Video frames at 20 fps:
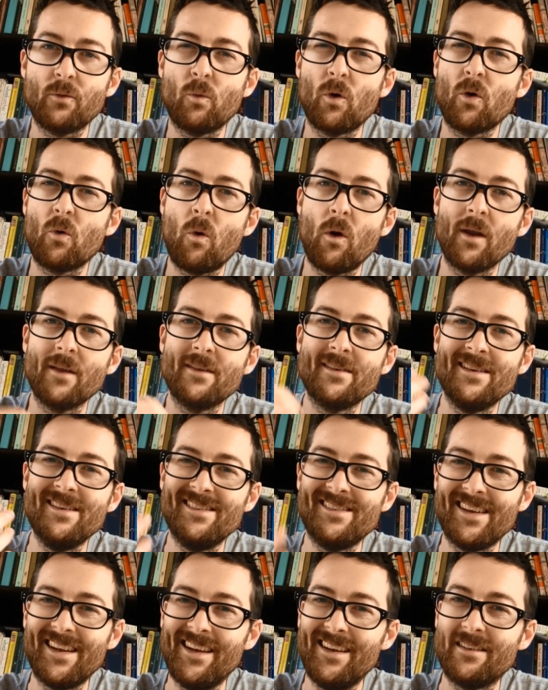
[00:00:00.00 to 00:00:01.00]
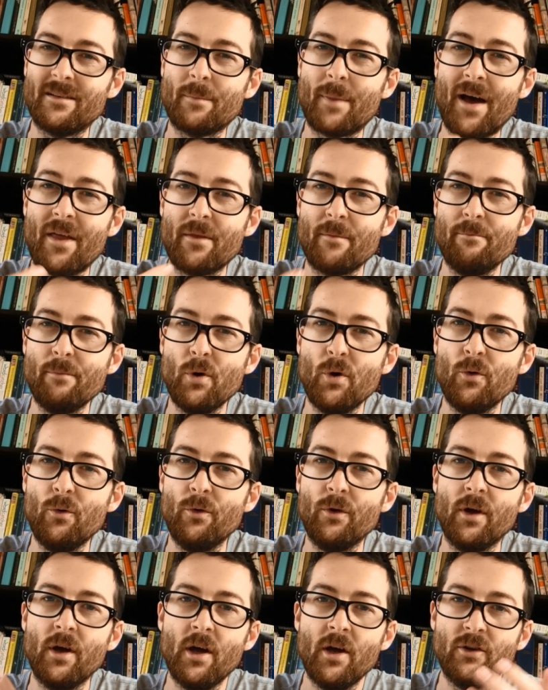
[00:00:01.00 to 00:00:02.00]
what qualities it is about the
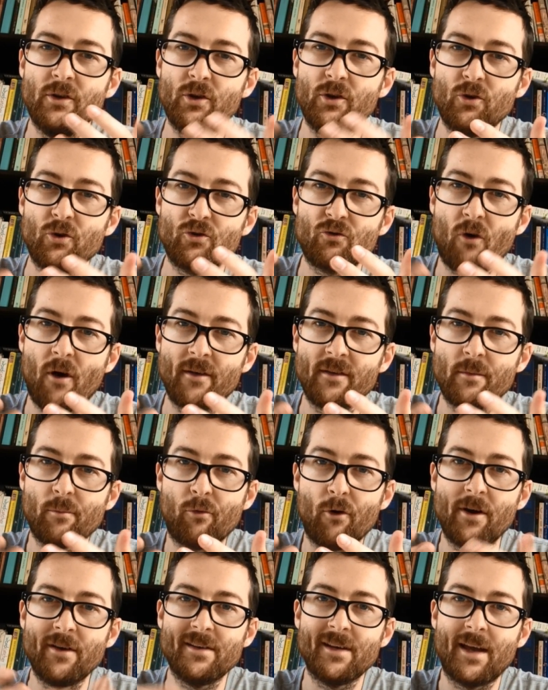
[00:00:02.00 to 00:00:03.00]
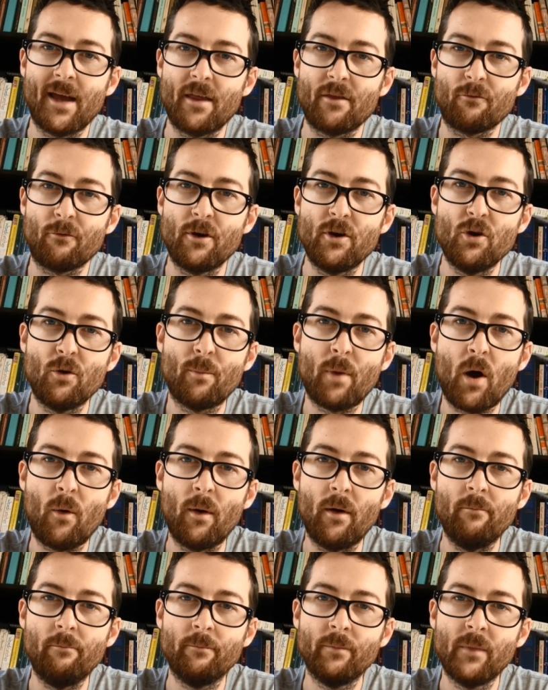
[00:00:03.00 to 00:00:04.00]
moon that you're trying to bring together in your
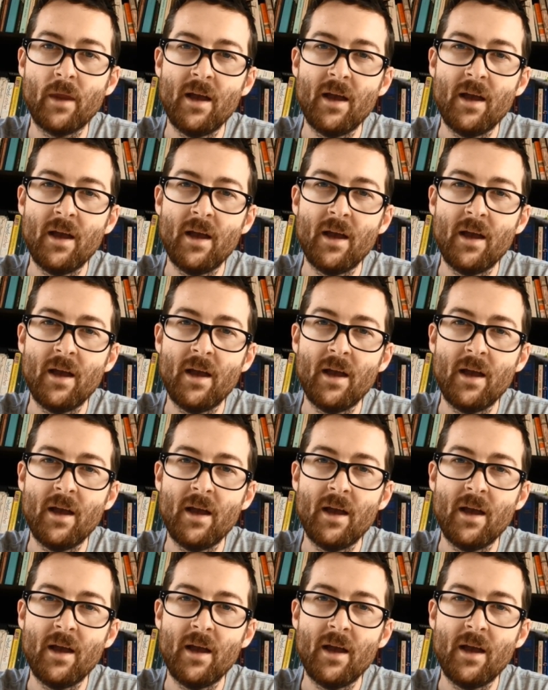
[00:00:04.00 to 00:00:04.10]
poem.